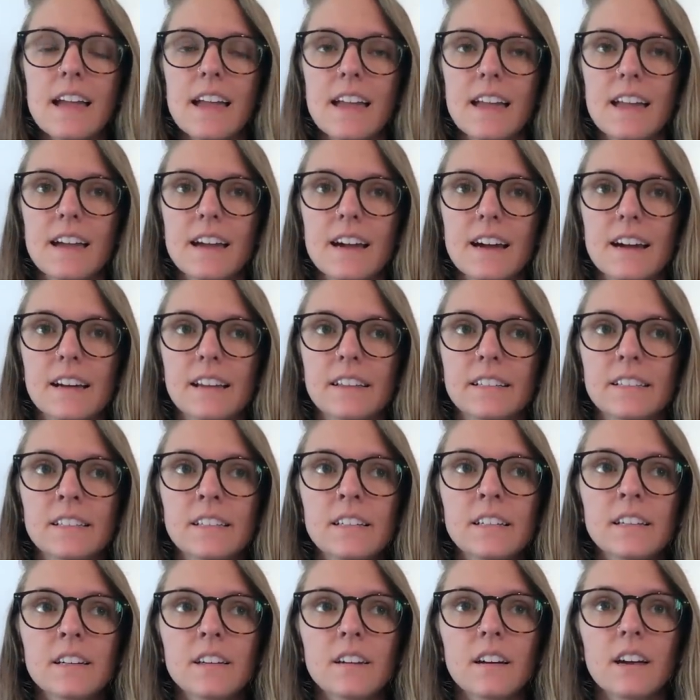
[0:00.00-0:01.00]

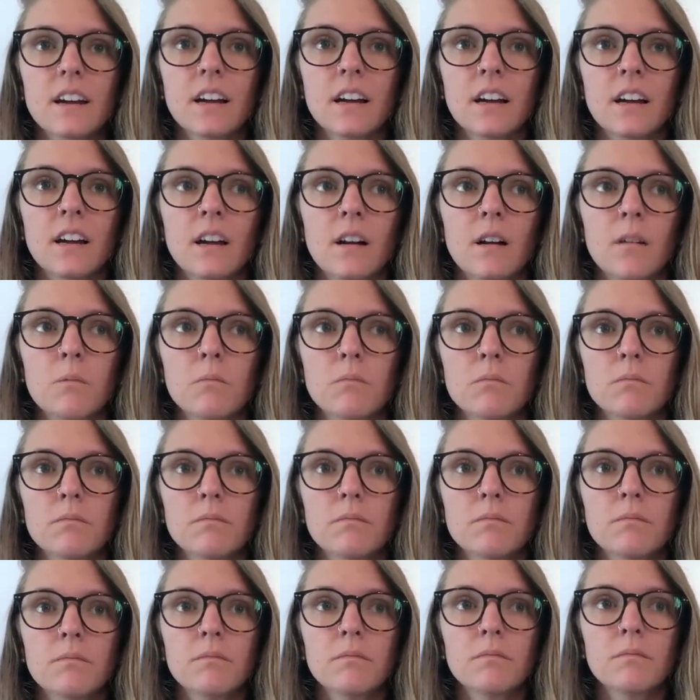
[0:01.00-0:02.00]
and
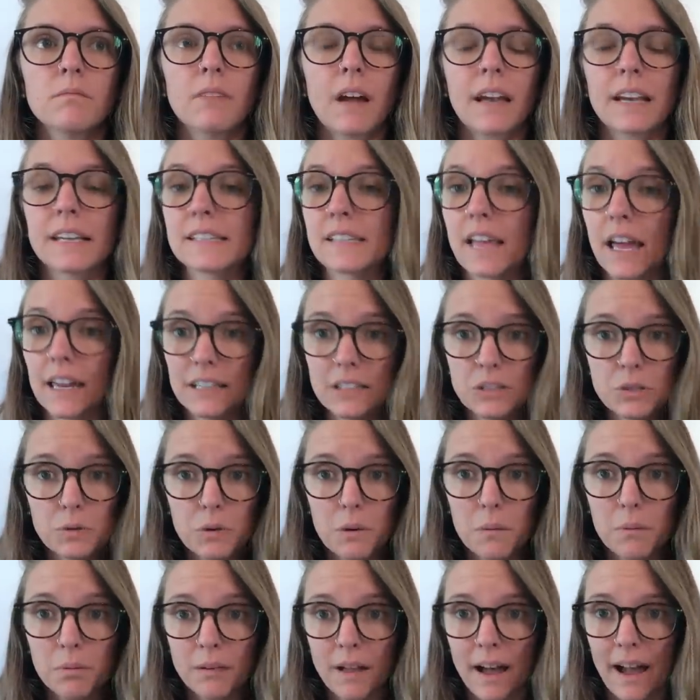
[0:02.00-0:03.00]
um, I decided
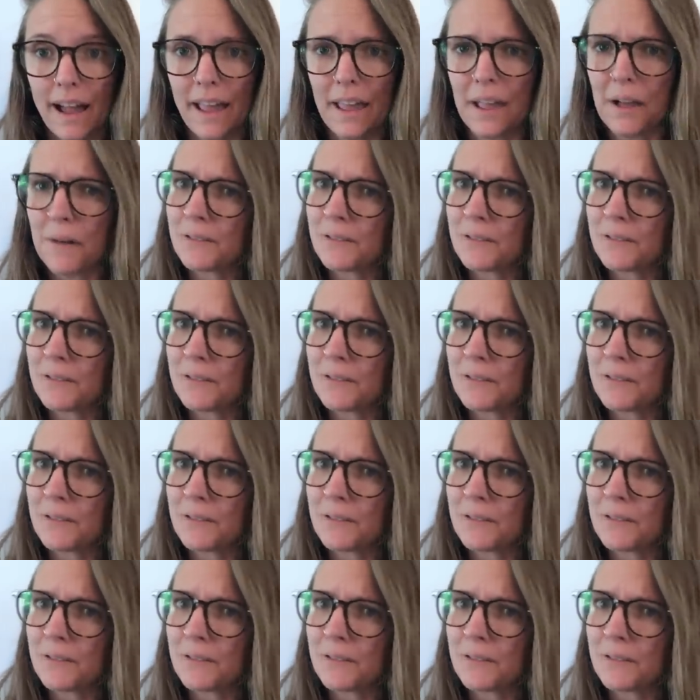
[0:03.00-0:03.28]
to apply.